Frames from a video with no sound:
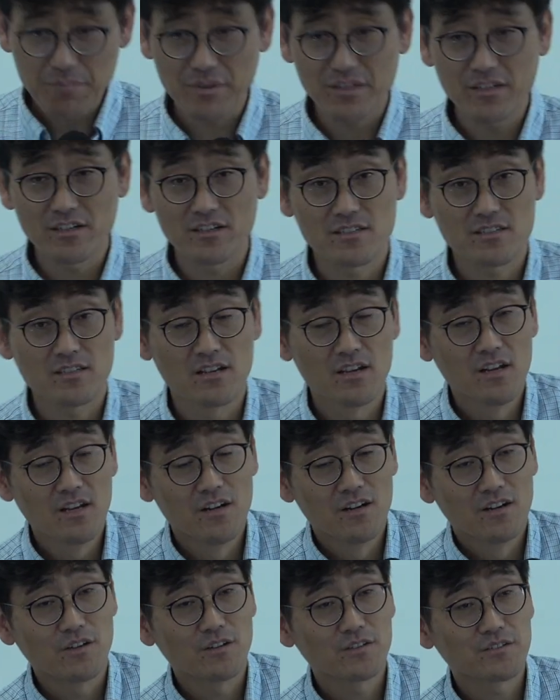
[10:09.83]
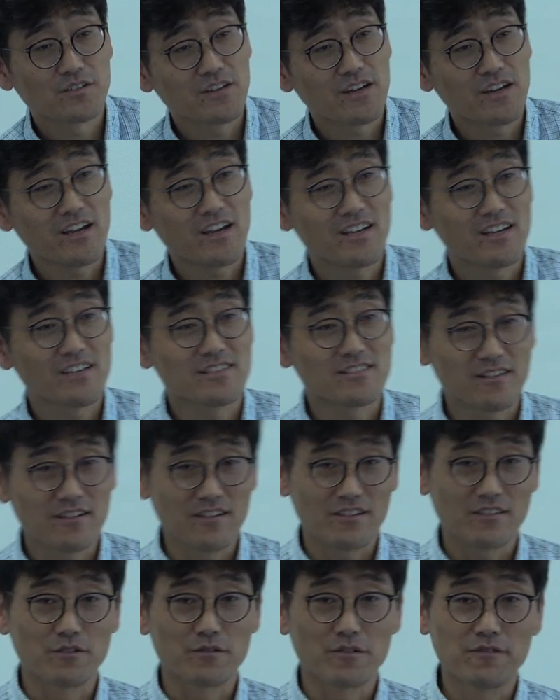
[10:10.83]
Because also, as
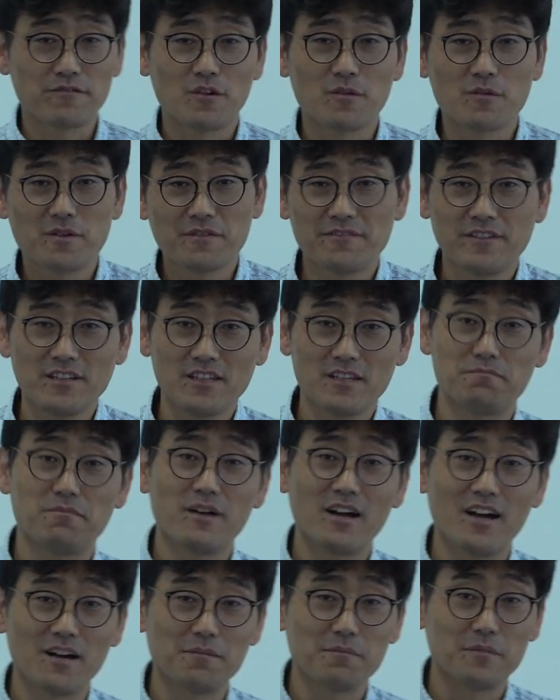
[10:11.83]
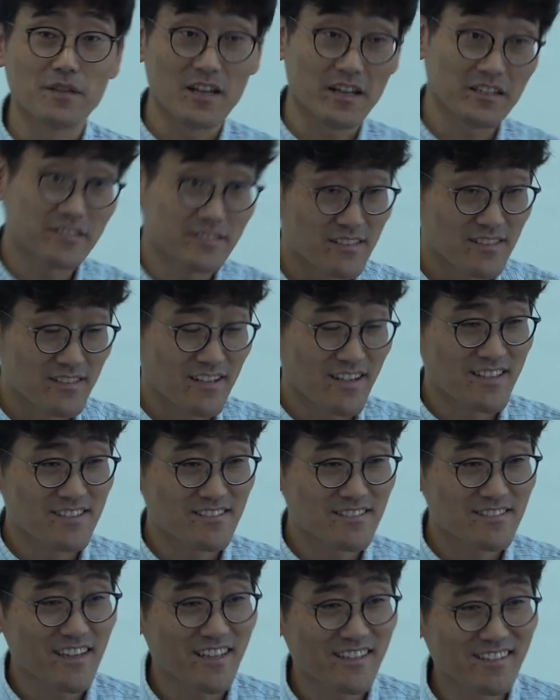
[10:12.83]
the reformer Philip uh, Melanchthon
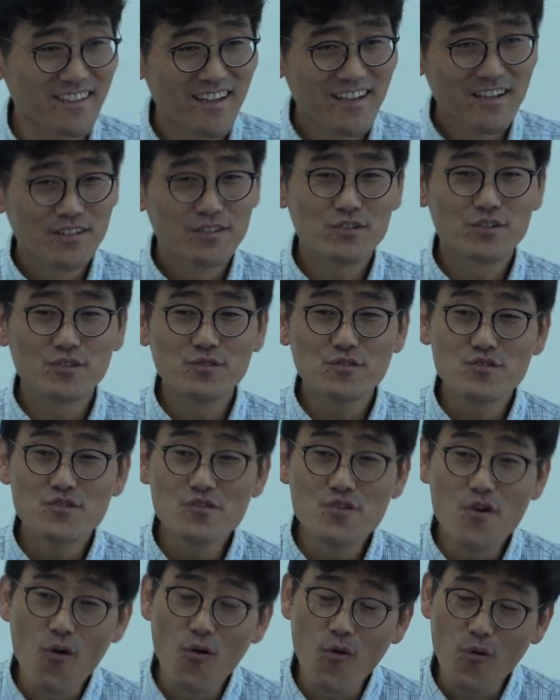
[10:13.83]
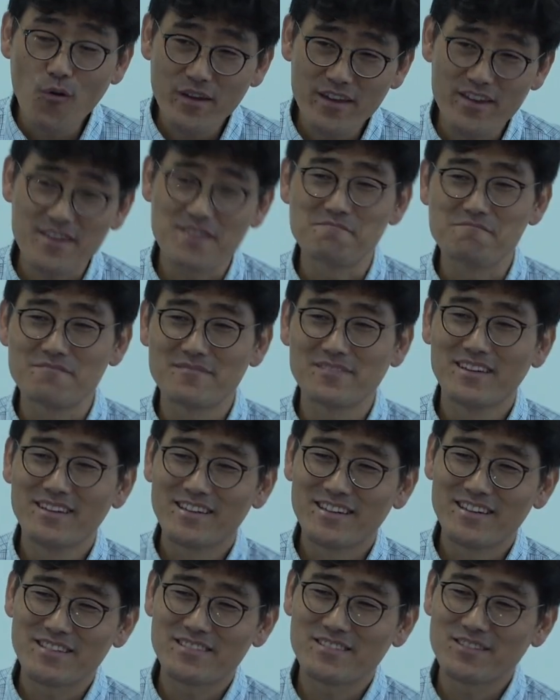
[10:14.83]
has said, to know Him
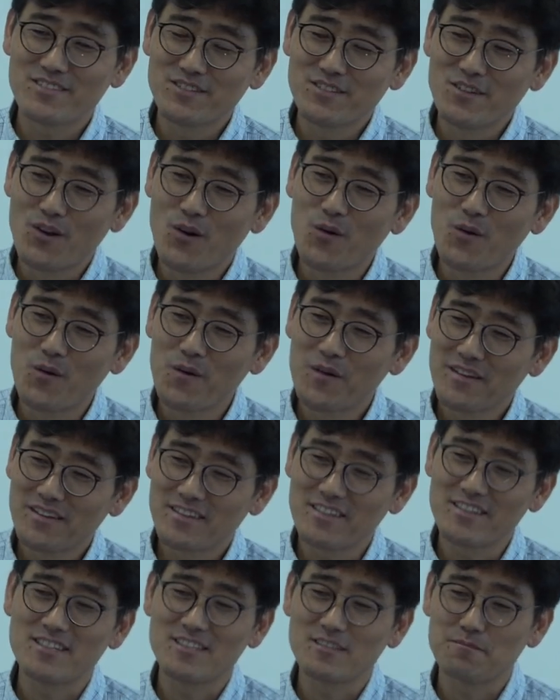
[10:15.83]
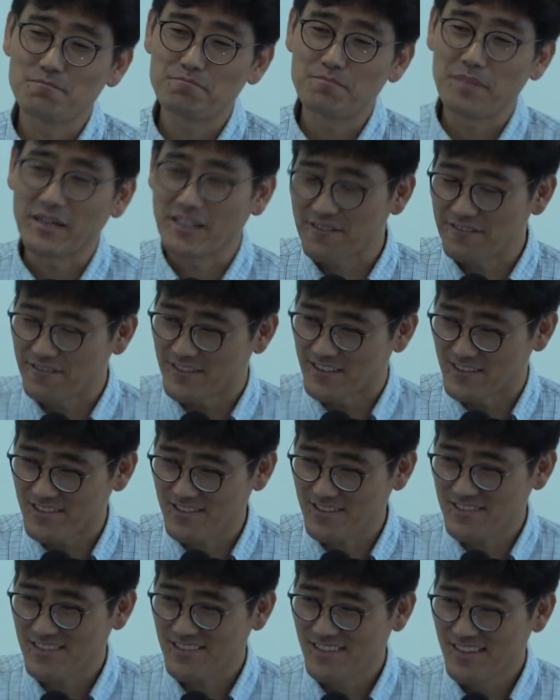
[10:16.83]
is to know His
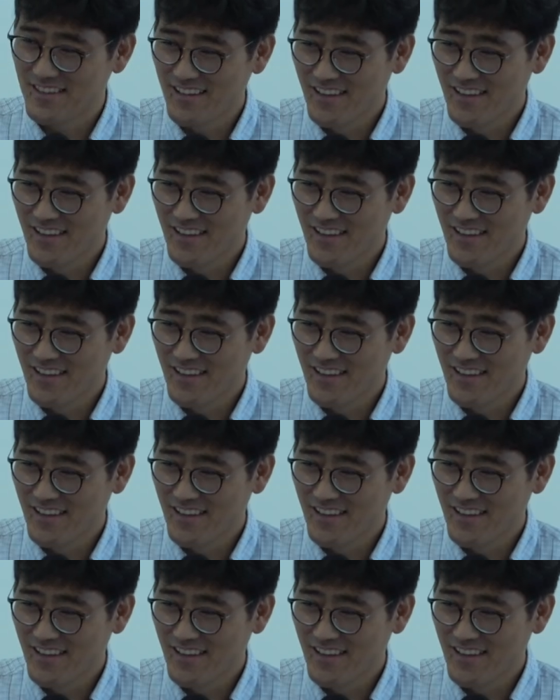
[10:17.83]
benefits